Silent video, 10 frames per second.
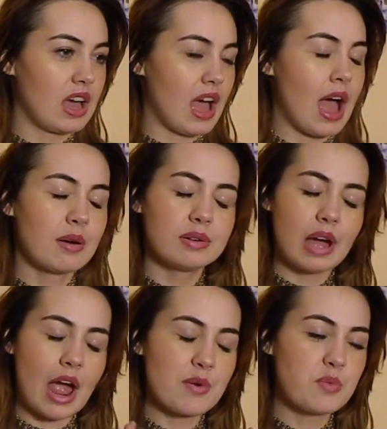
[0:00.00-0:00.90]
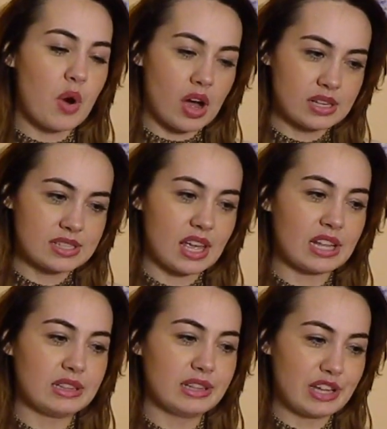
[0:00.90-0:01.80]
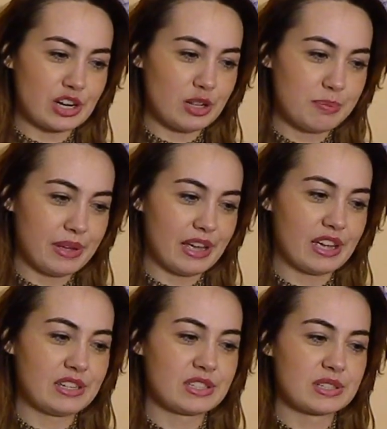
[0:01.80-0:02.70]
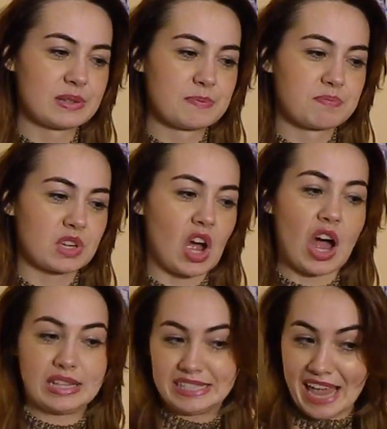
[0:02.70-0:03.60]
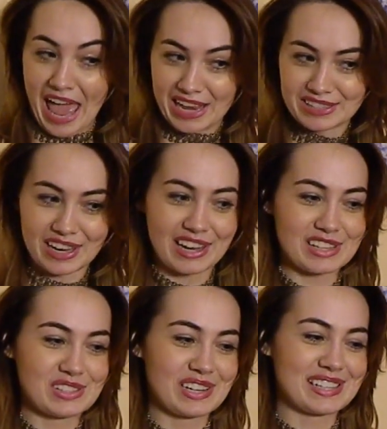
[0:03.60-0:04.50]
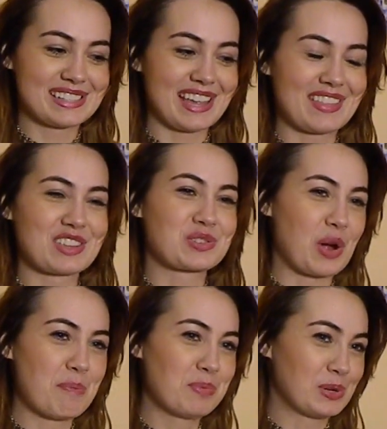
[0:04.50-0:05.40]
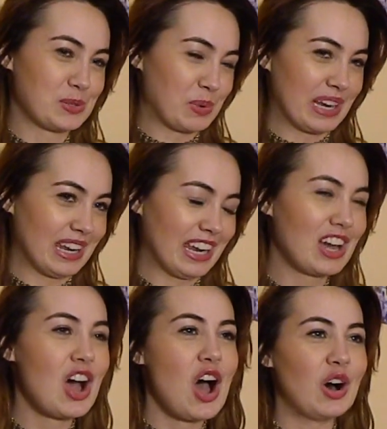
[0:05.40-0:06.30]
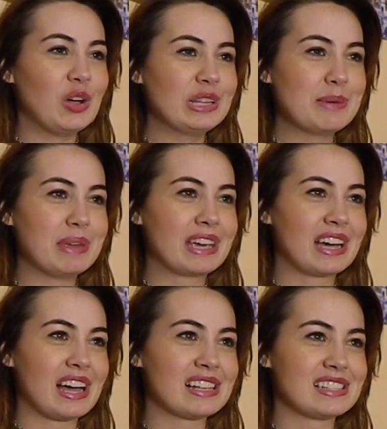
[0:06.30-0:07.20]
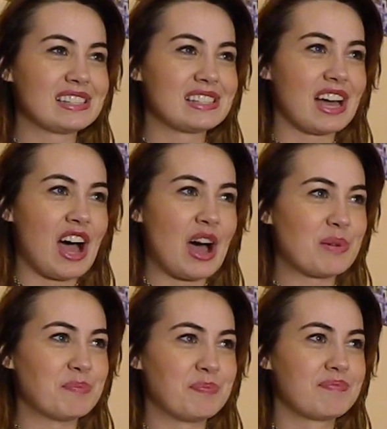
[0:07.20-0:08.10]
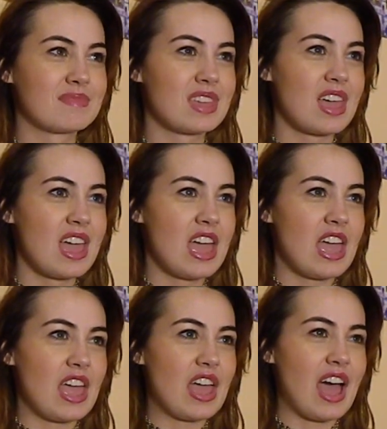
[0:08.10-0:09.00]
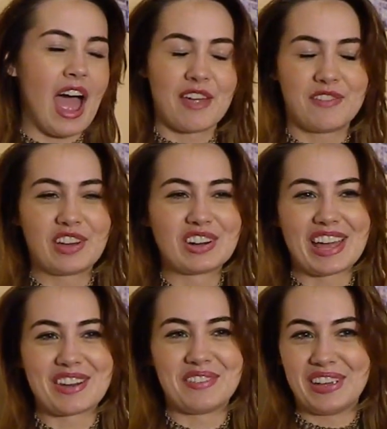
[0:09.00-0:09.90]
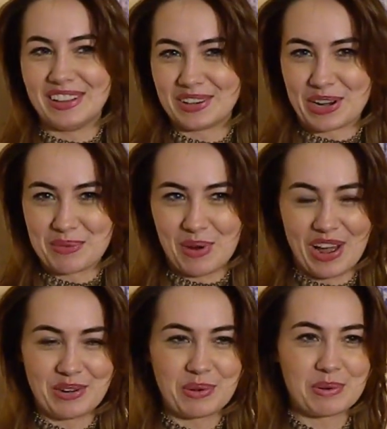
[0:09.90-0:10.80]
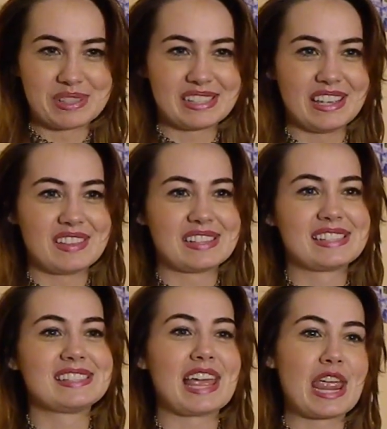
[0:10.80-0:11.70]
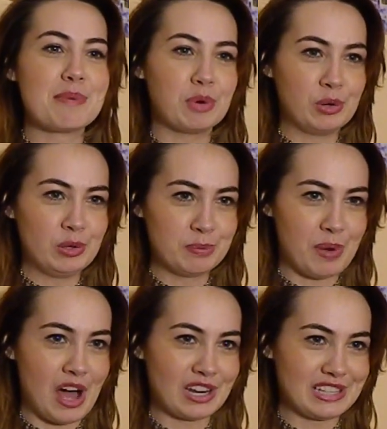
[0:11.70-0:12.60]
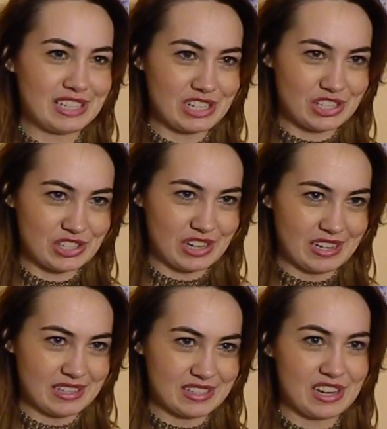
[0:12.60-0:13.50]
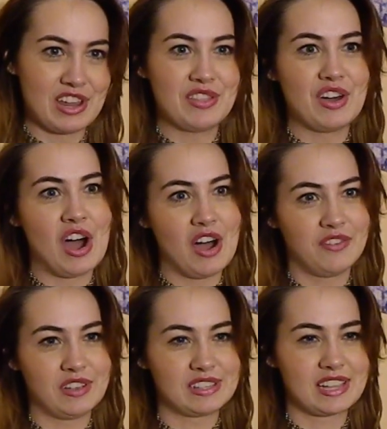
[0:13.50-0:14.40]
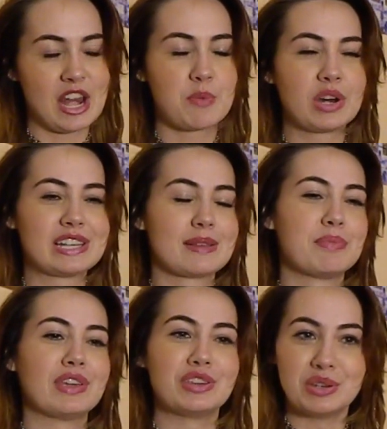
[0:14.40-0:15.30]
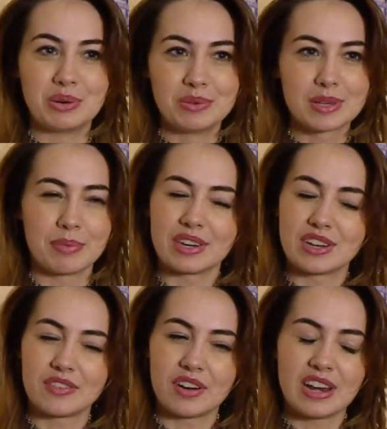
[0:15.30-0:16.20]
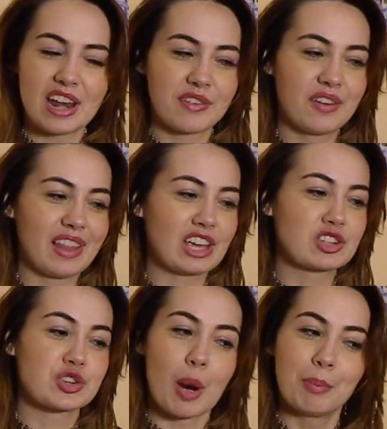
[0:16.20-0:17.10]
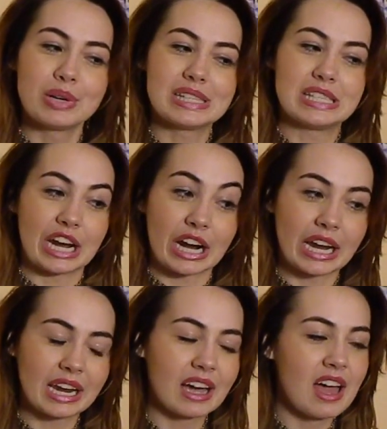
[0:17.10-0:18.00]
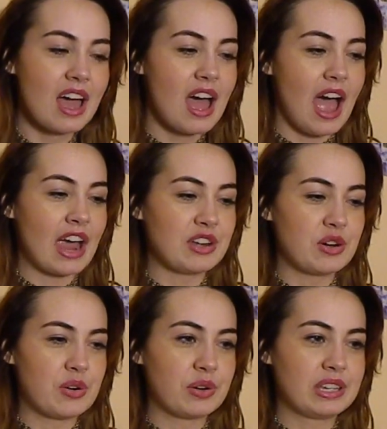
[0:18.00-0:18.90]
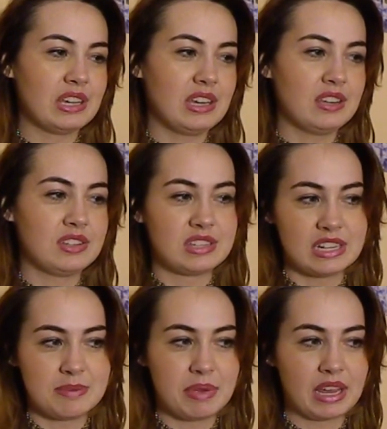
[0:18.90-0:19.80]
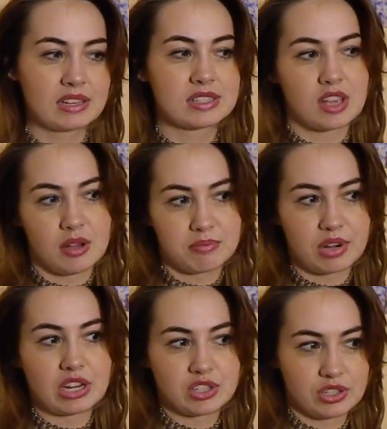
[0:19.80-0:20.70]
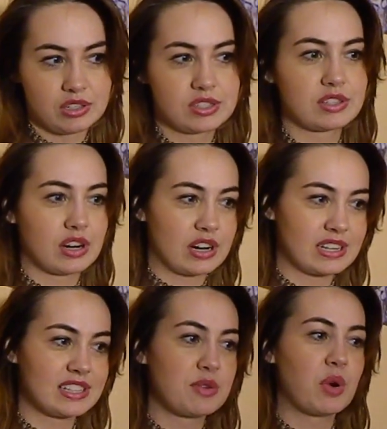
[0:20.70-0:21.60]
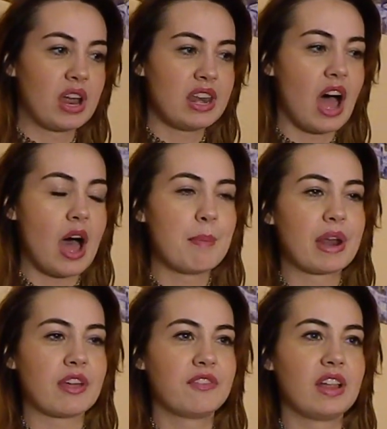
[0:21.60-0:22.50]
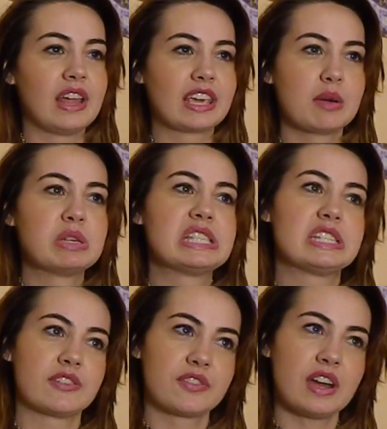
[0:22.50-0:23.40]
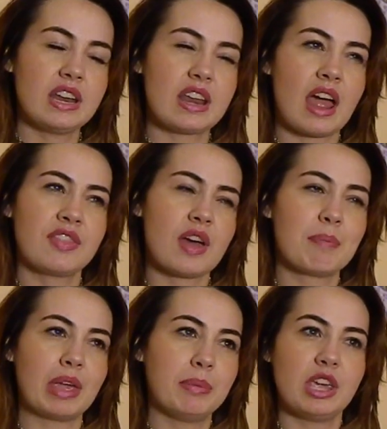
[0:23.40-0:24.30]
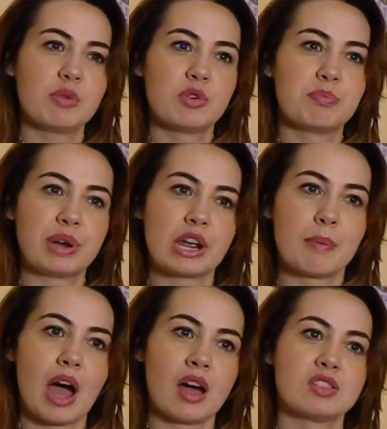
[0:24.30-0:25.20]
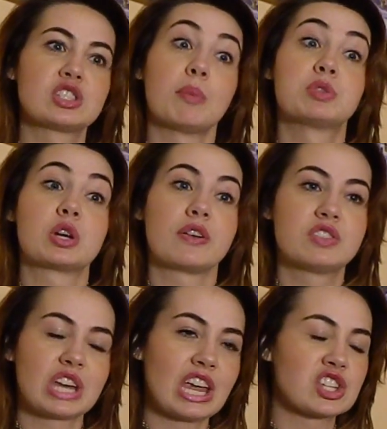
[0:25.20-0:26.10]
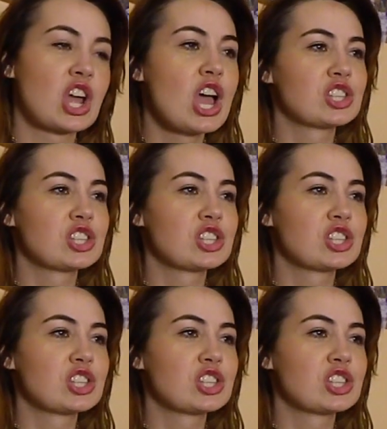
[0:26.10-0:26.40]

I was a little bit content, I guess you could say, that Trump was winning, only because I figured that if Hillary won, we would see the same old politicians in the office. And I wanted something new, something different. And I felt like Trump was daring. I know he did make some racial slurs and whatnot, but I felt like he was different. And I thought maybe he would bring about some sort of change.